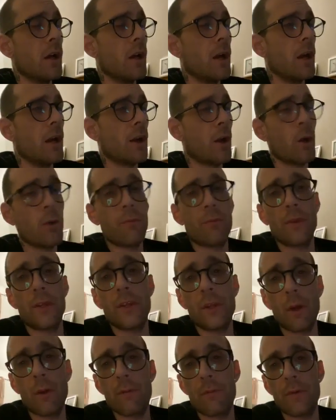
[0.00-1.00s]
And hopefully you
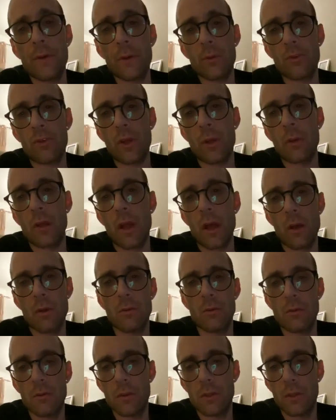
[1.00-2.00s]
don't feel so
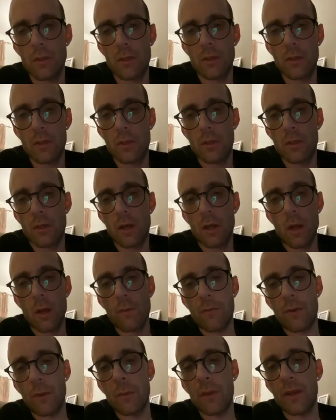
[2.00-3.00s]
alone. And
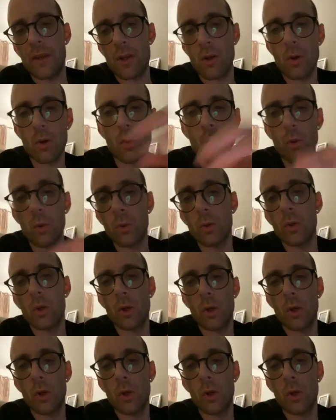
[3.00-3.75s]
hopefully we can all